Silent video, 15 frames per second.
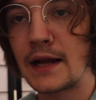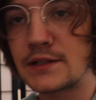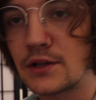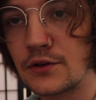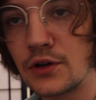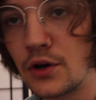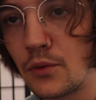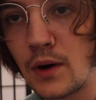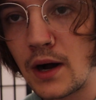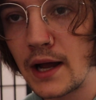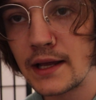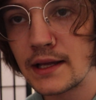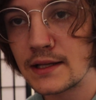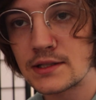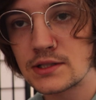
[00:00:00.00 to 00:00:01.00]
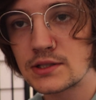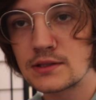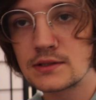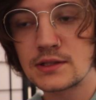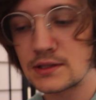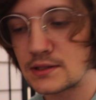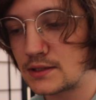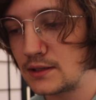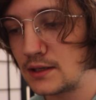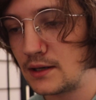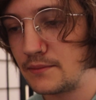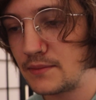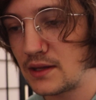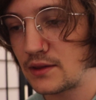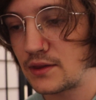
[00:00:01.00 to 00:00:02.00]
don't know why, it's just a
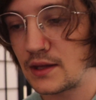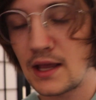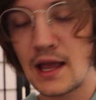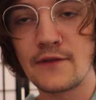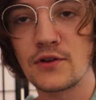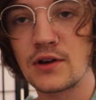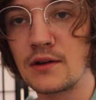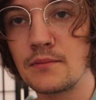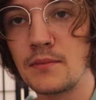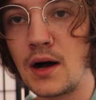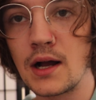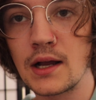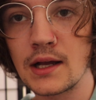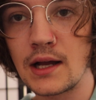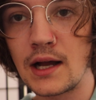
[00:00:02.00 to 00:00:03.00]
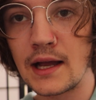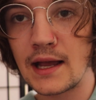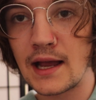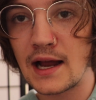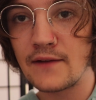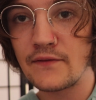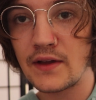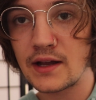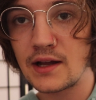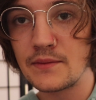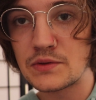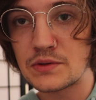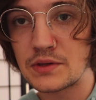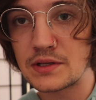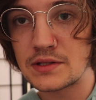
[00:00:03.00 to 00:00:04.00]
me thing. Every manga I have that
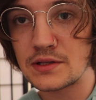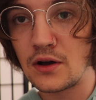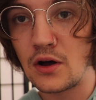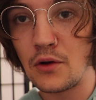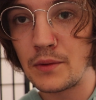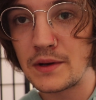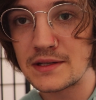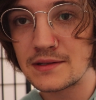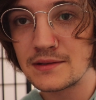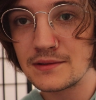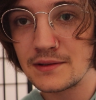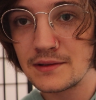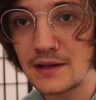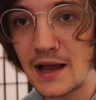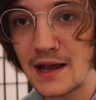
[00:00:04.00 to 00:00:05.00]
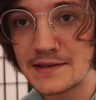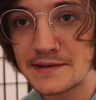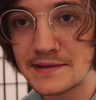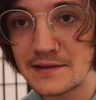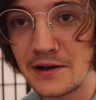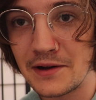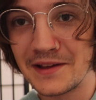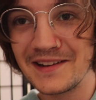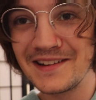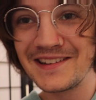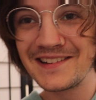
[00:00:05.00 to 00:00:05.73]
comes with this always has this on it.